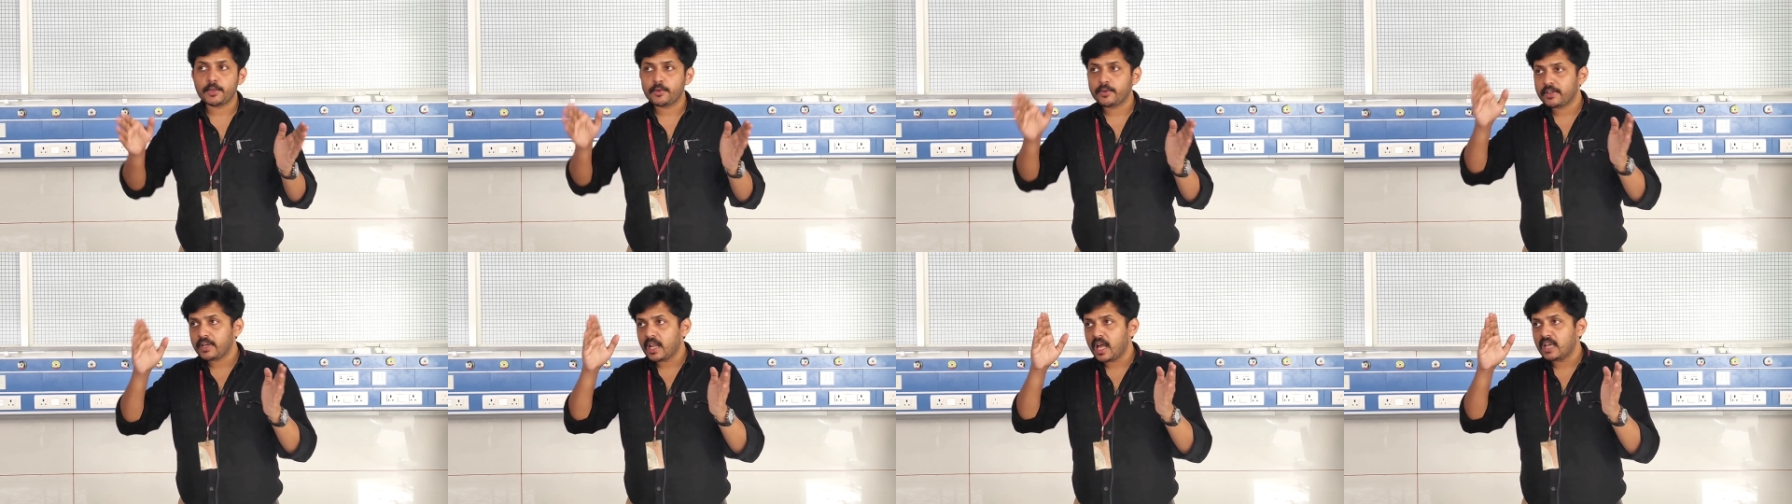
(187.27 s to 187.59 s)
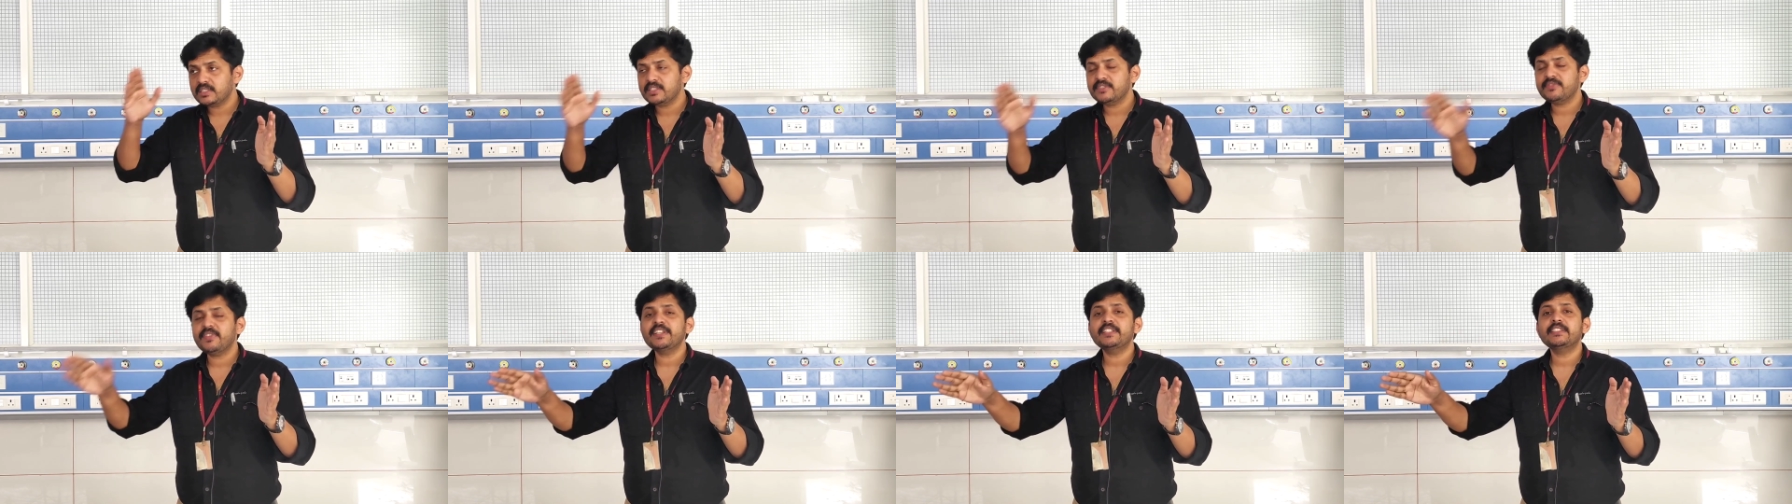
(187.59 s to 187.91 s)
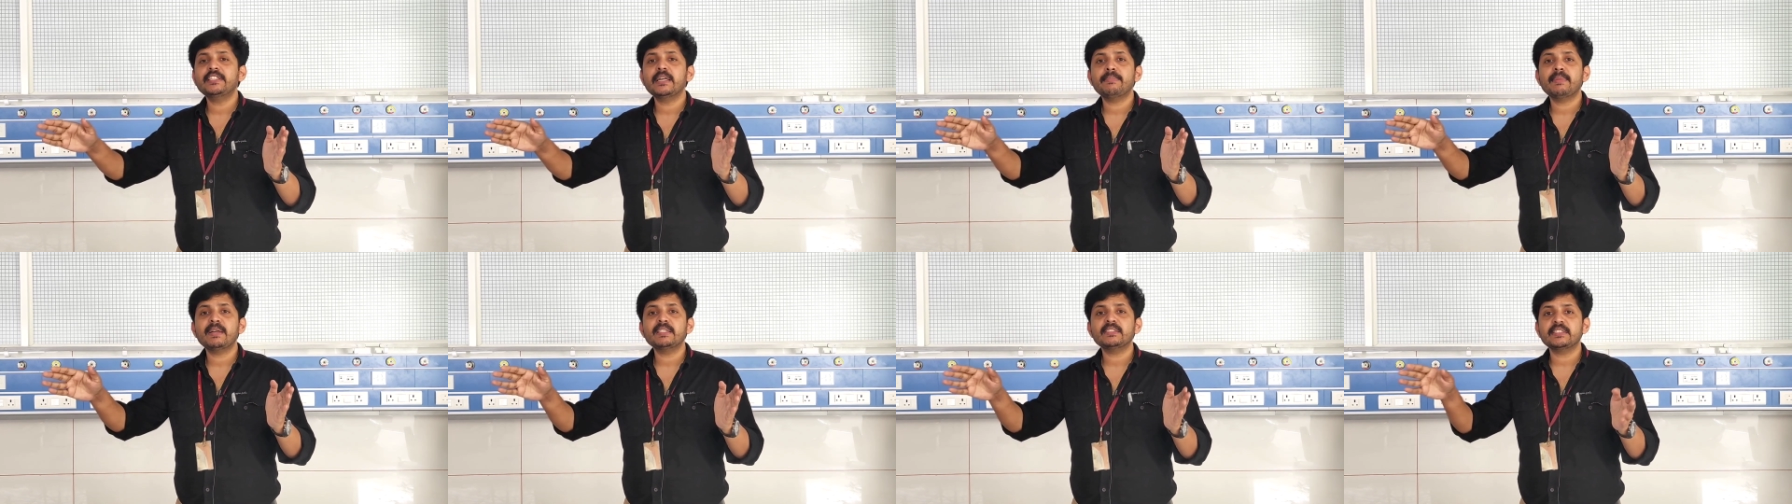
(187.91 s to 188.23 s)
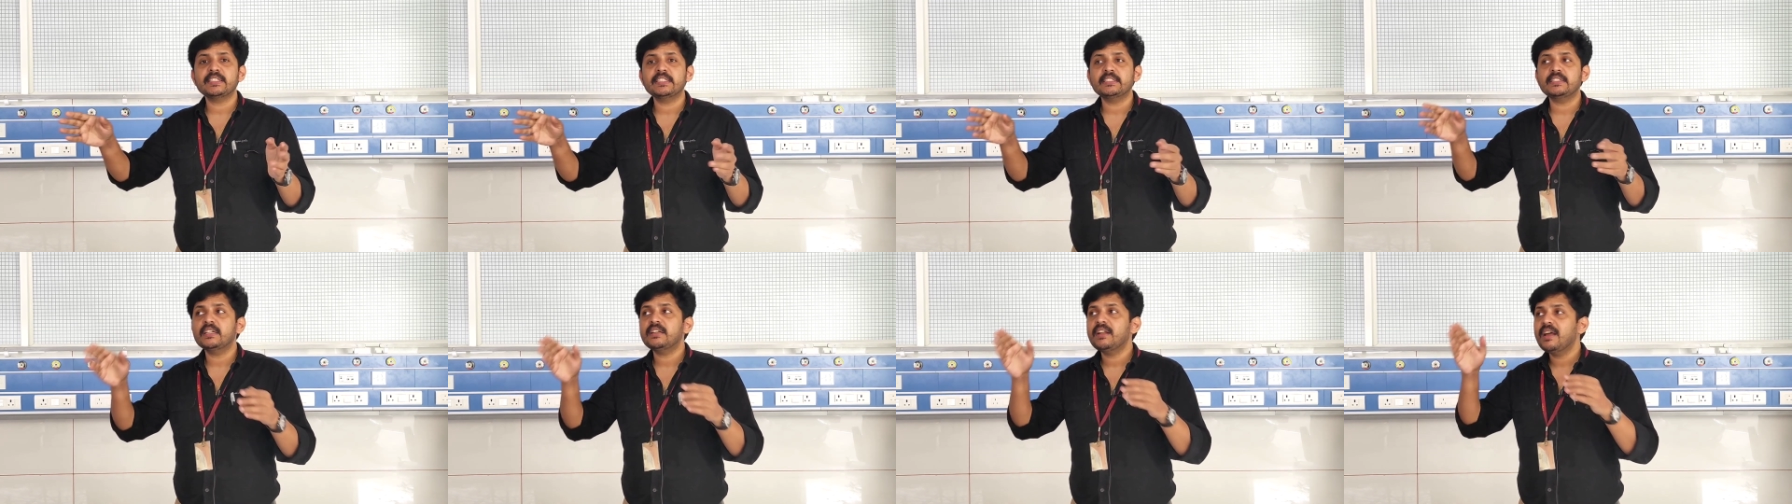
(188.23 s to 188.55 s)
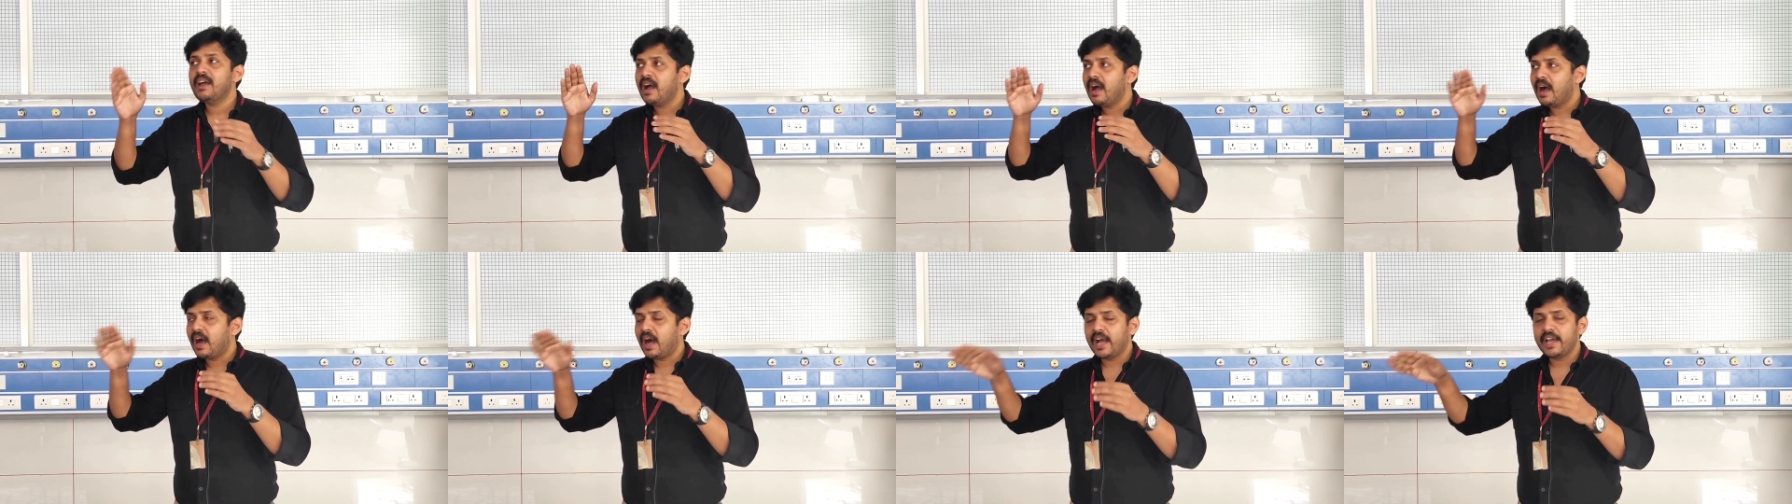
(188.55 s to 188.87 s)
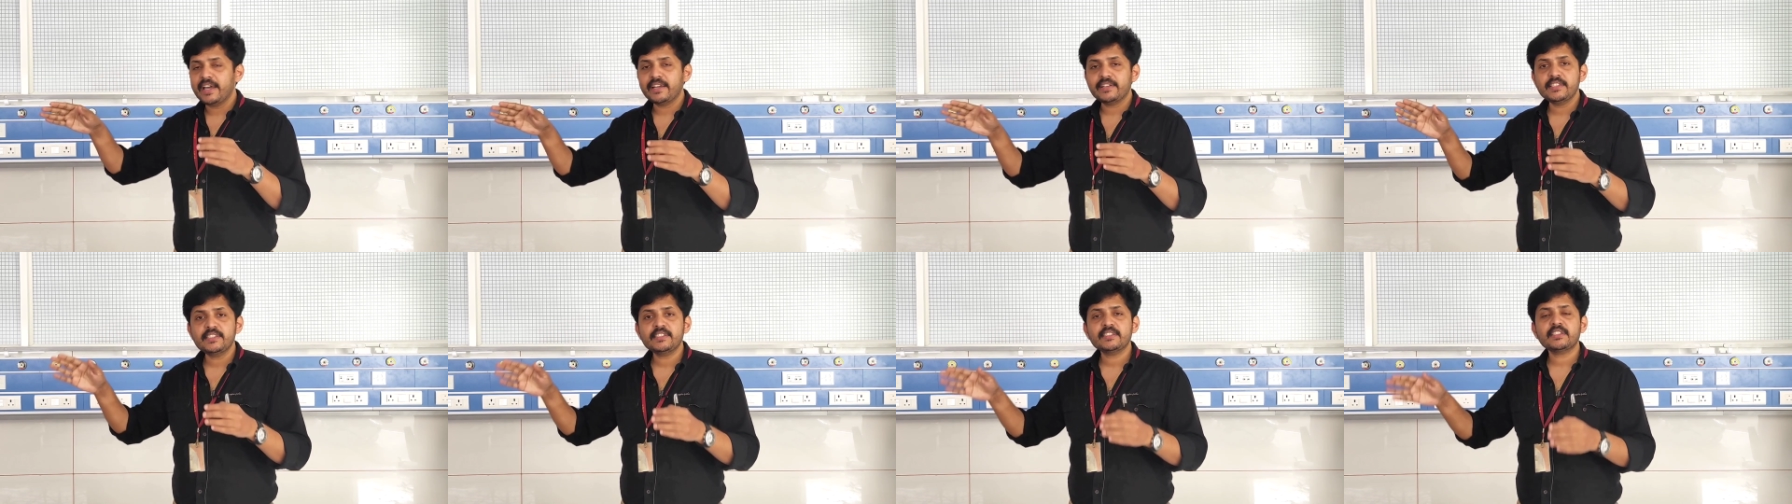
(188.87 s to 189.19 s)
you classify them as either
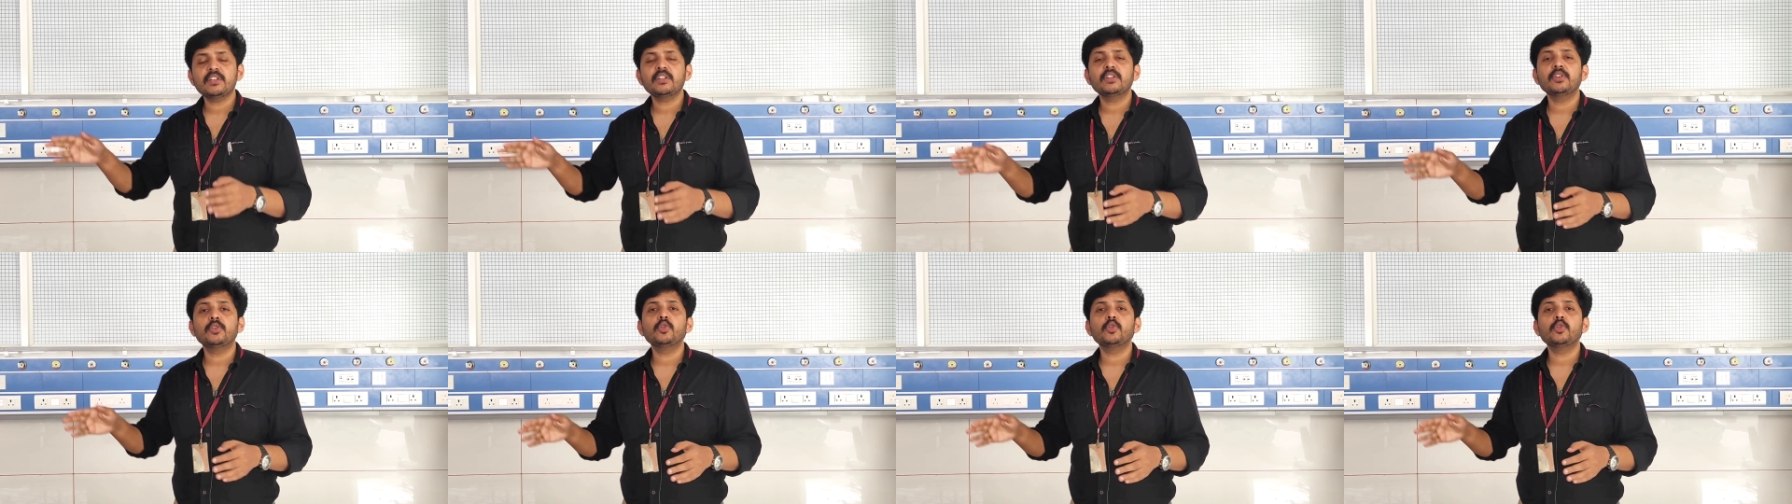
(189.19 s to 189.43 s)
high risk